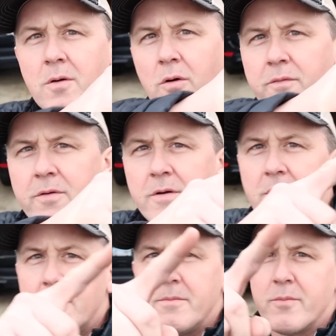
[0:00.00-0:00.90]
over,
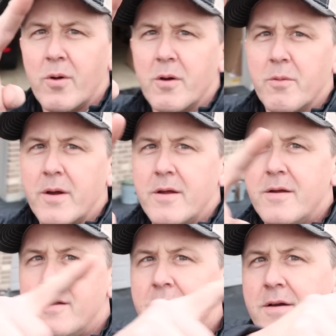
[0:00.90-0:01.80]
wrong way,
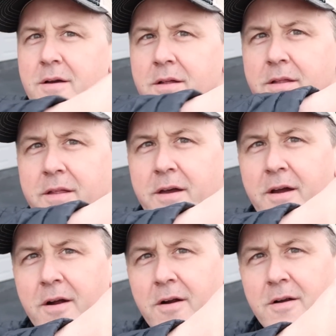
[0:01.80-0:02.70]

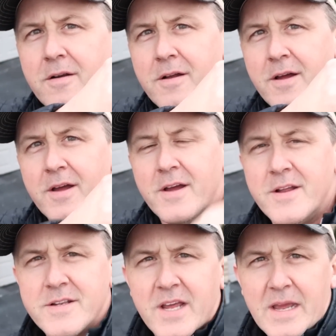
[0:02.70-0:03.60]
there.
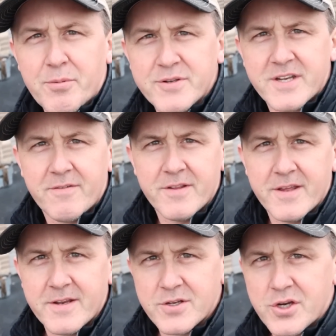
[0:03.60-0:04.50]
Tables and
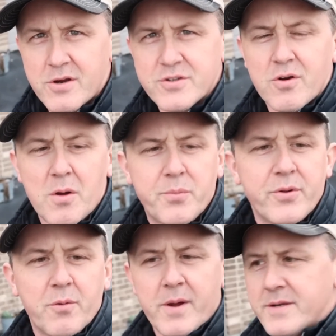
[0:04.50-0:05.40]
everything, chairs are all
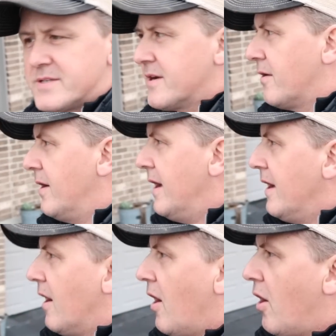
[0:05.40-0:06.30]
put away. So
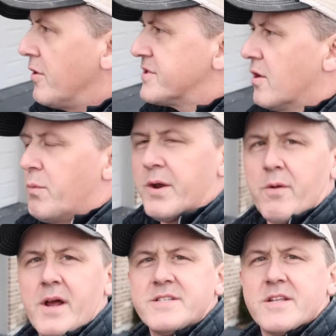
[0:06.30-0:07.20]
also
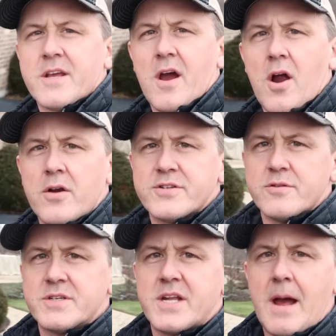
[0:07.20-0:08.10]
winterizing the cars.
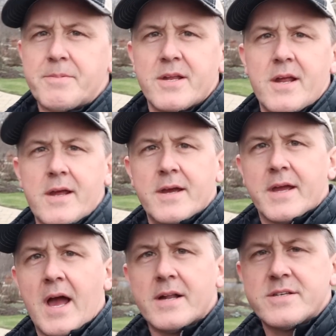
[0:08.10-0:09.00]
So stopped today
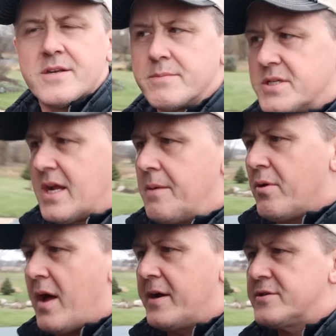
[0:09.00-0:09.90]
and got some
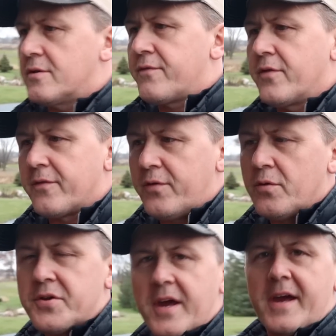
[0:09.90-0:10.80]
stabilizer for the
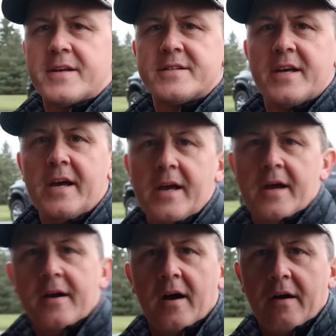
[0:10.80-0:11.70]
fuel tanks.
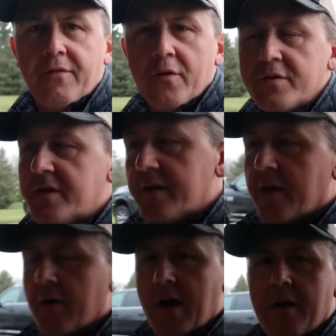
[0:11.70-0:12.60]
For those of you
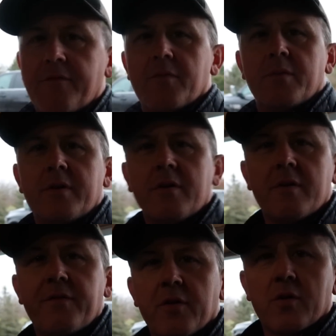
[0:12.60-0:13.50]
that are not familiar,
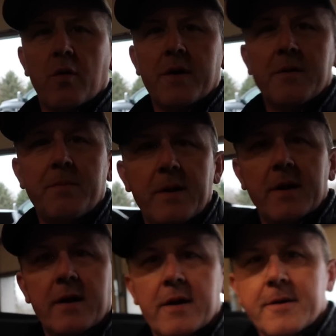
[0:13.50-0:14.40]
if you're going to
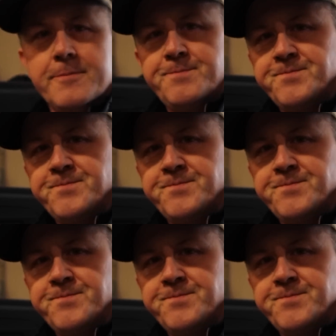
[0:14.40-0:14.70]
be